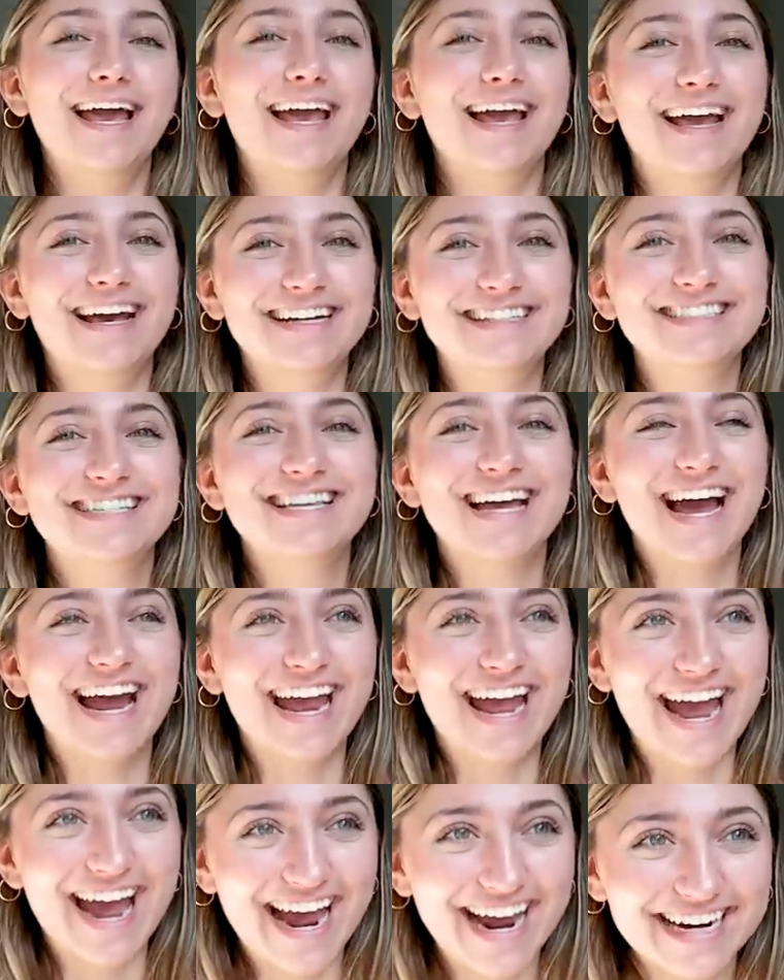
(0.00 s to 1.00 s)
And
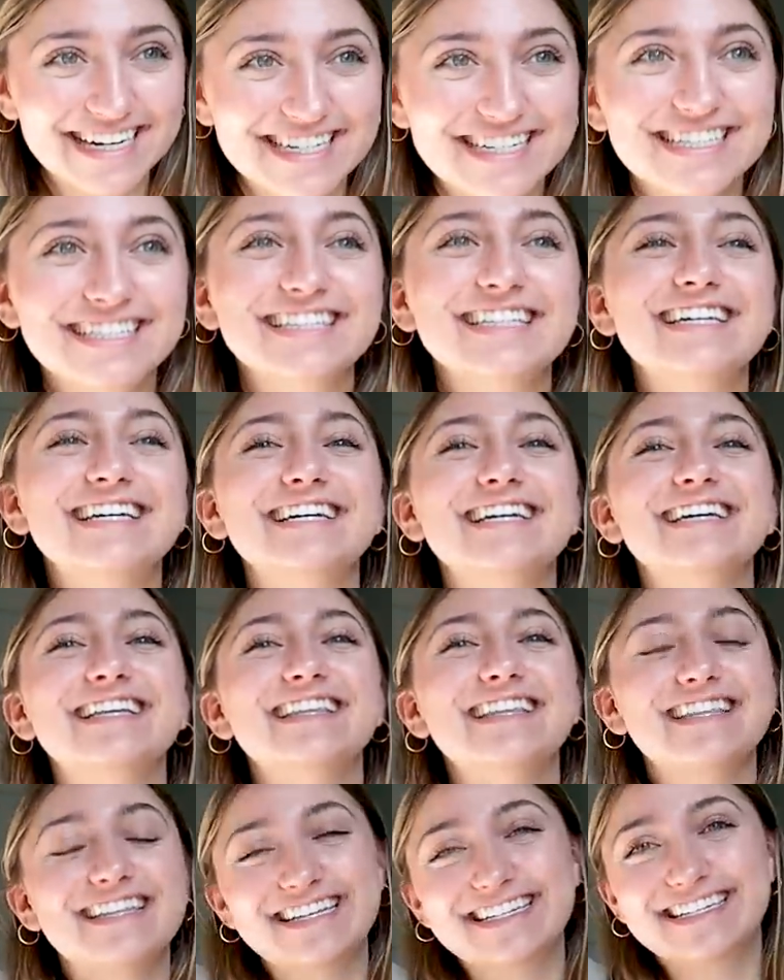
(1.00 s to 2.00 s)
I actually
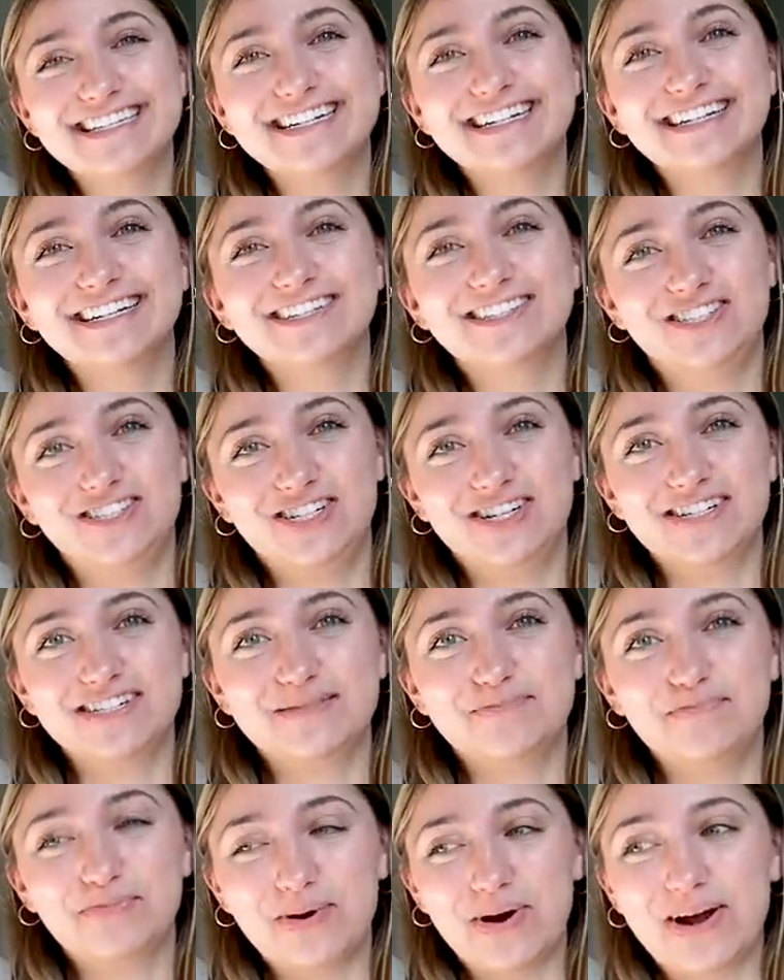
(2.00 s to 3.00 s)
this year
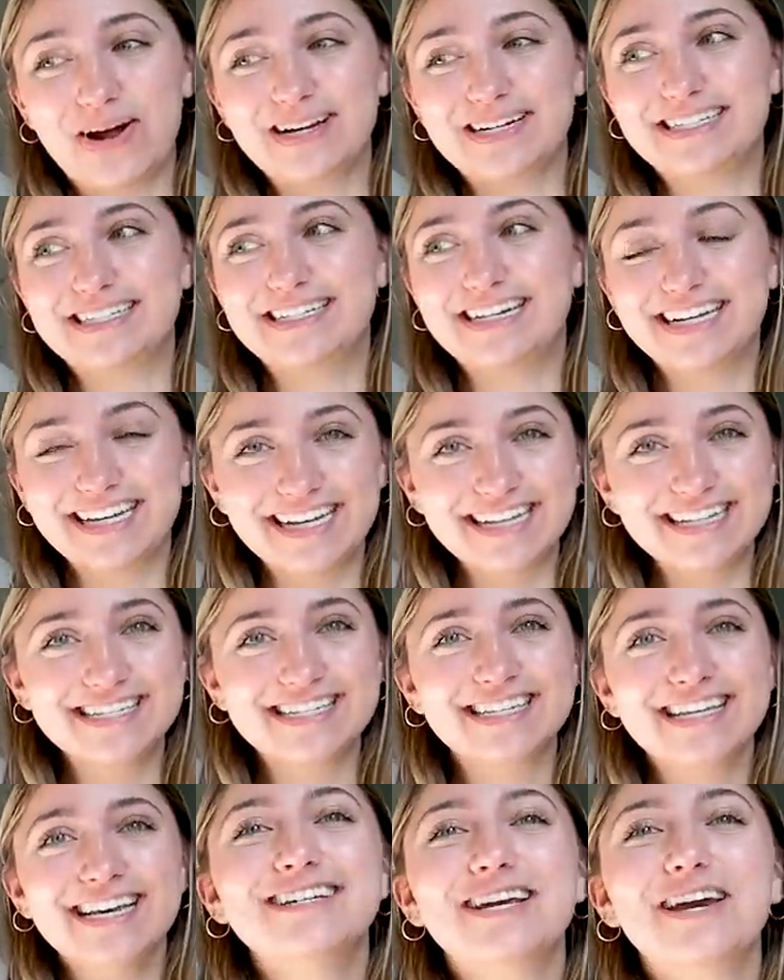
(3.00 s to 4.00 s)
just bought
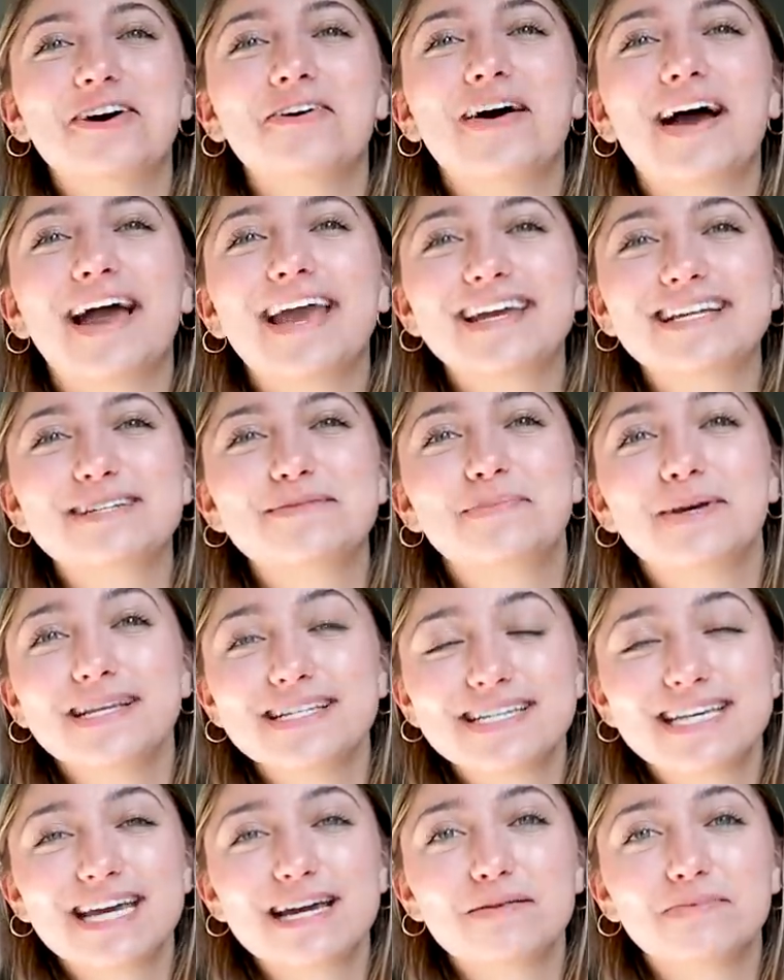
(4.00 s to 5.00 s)
tickets to go hike to
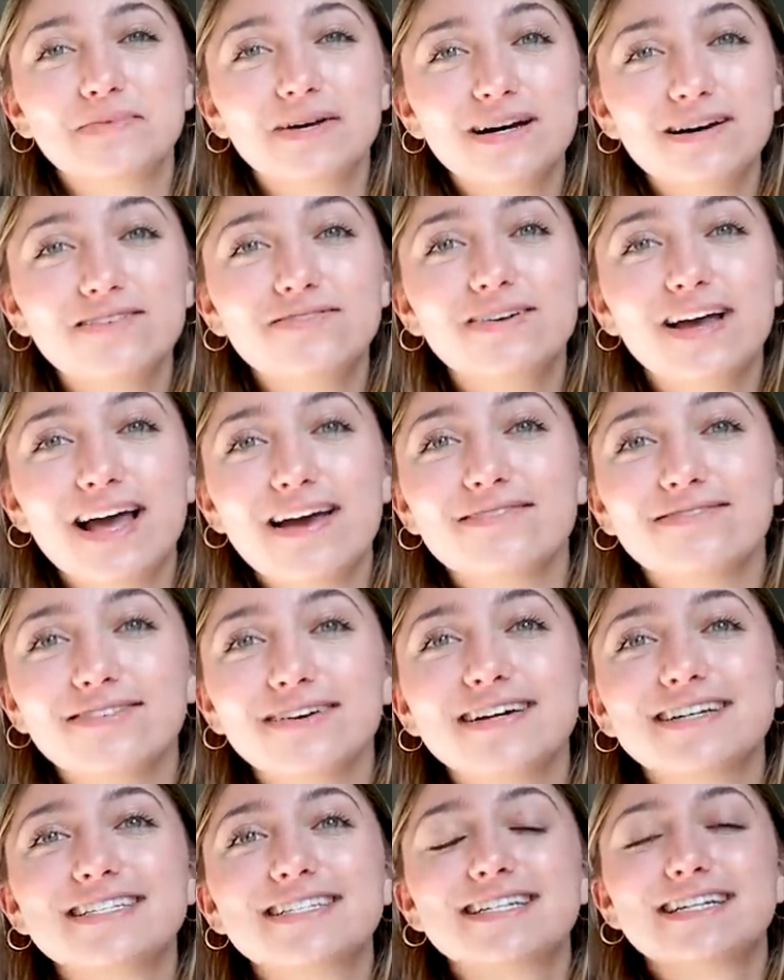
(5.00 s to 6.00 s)
base camp of
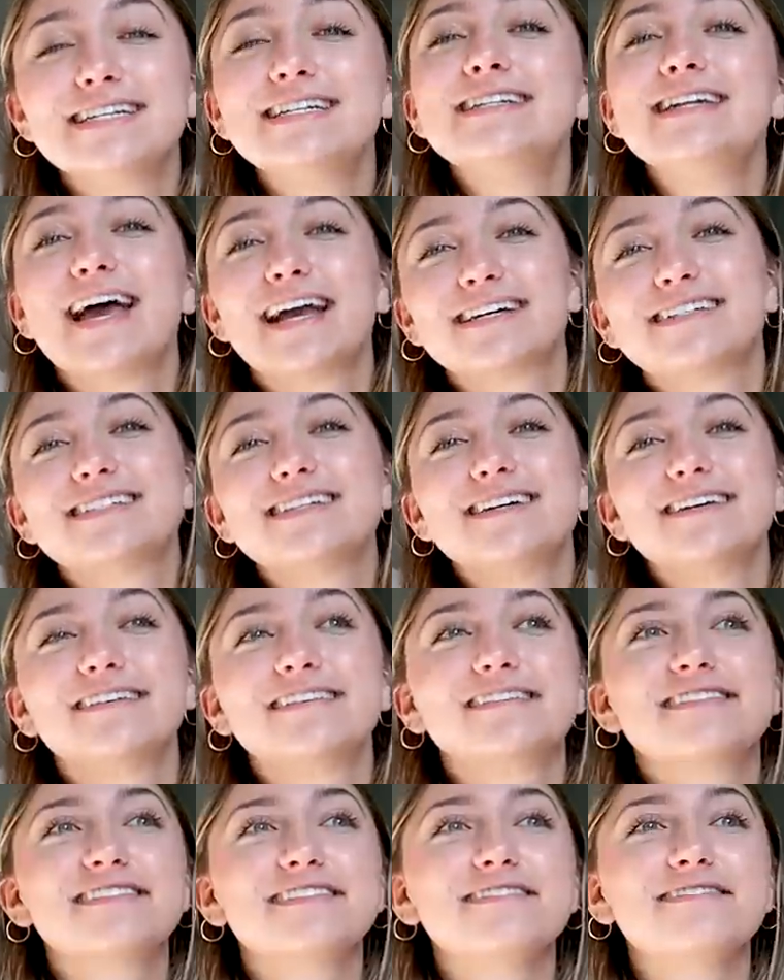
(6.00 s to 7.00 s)
Everest next
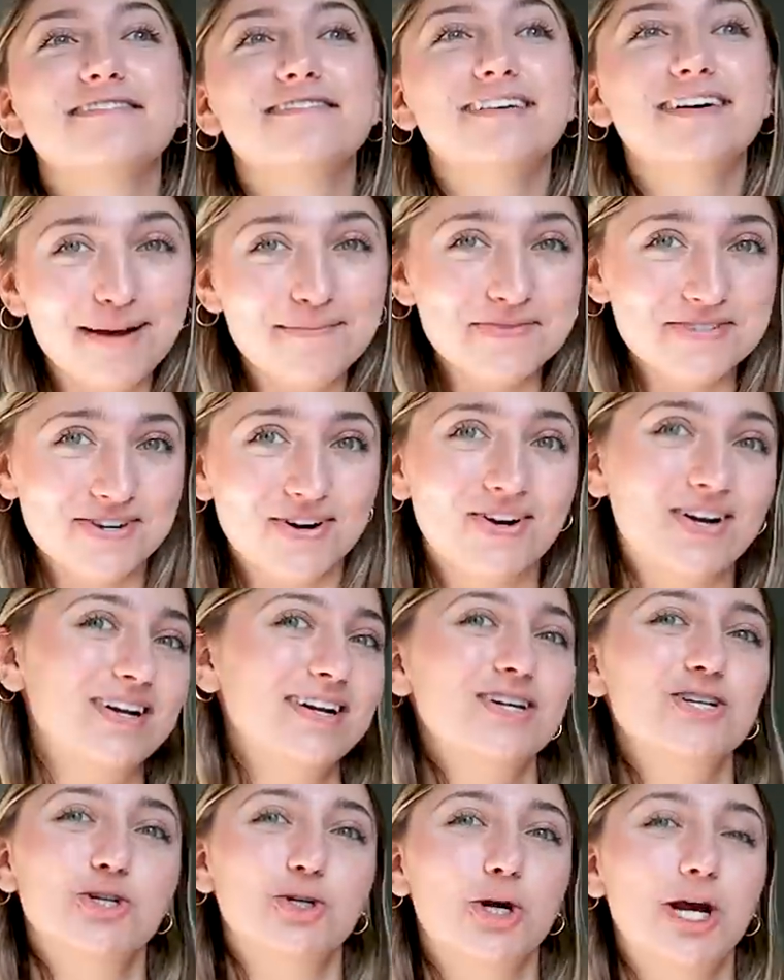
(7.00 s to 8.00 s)
year. So I'm starting
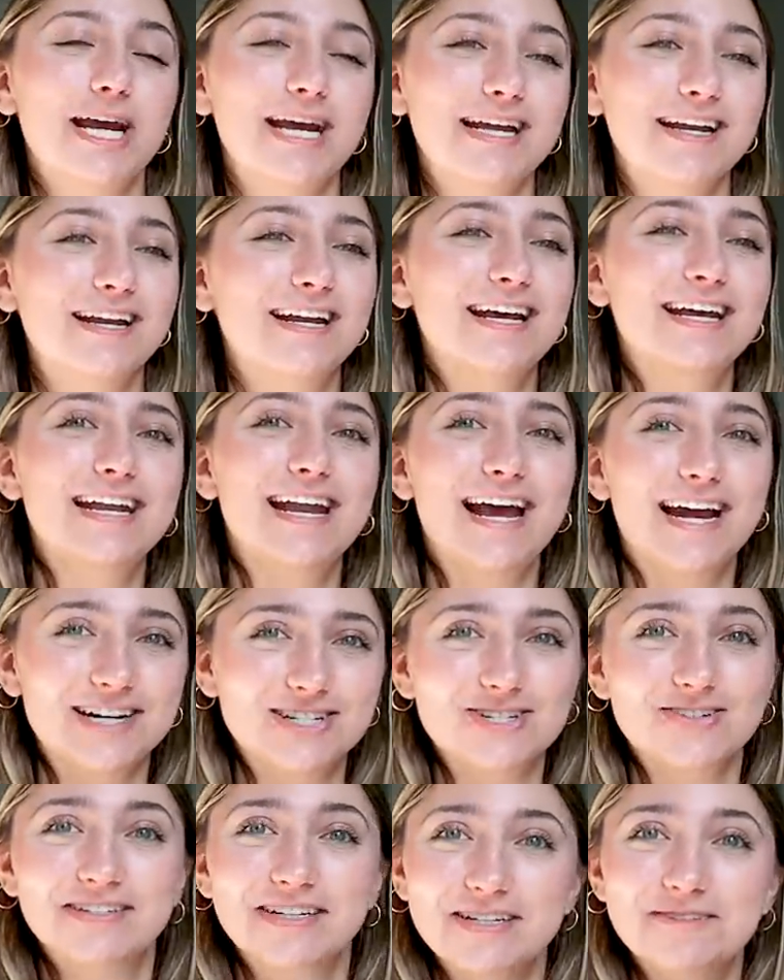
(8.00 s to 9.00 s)
to train and
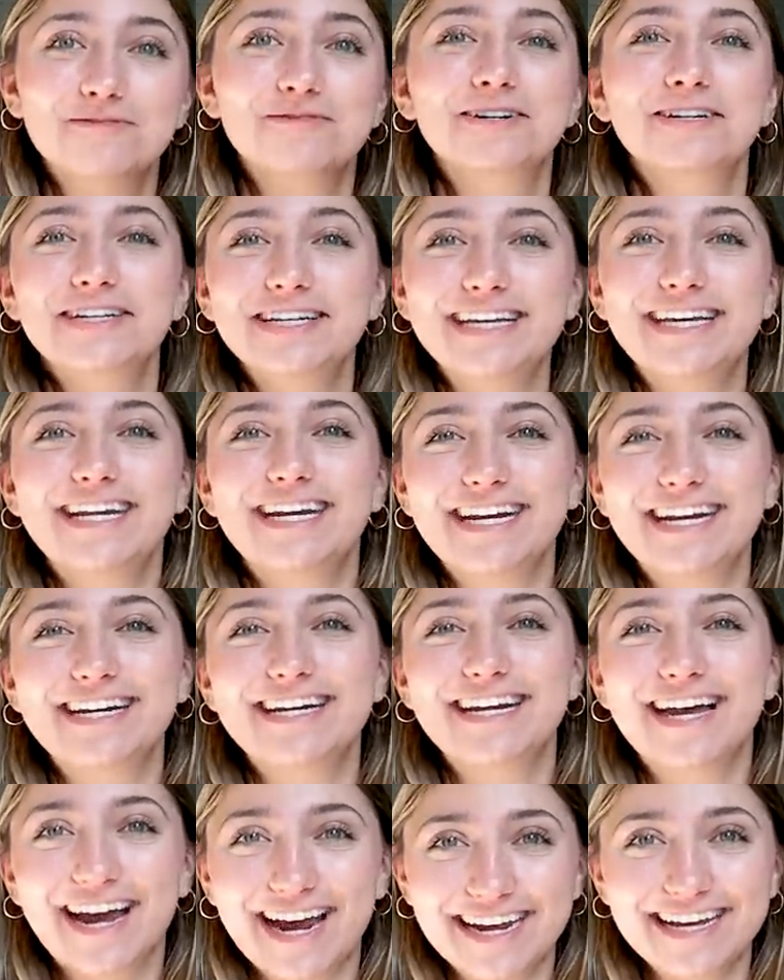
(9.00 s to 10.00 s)
actually like really getting
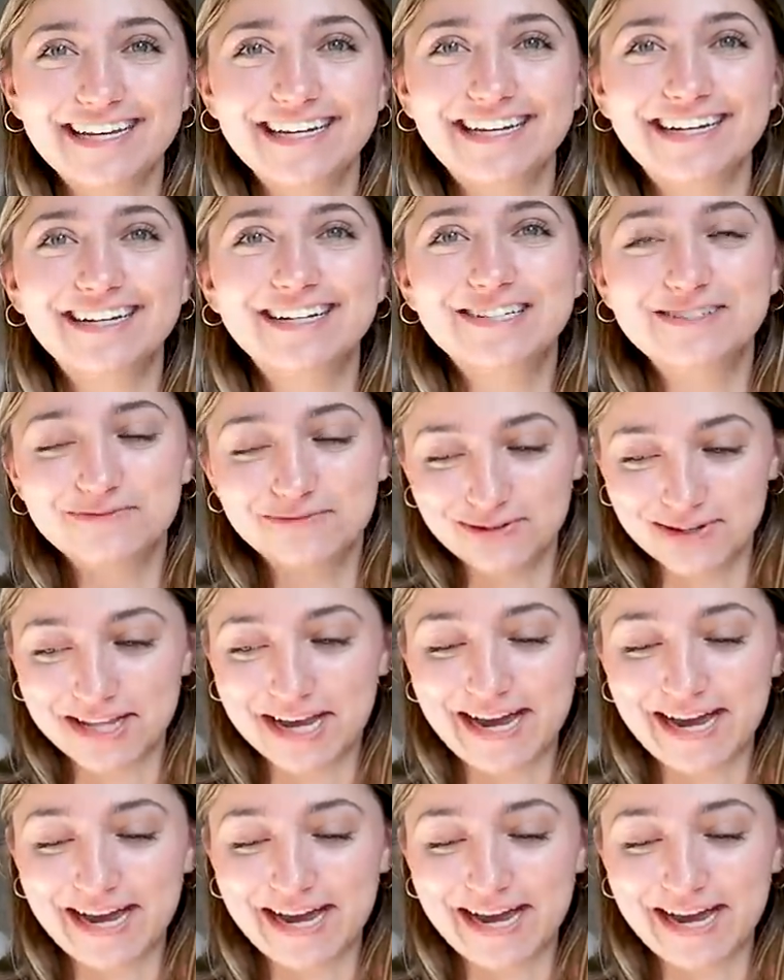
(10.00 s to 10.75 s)
into hiking for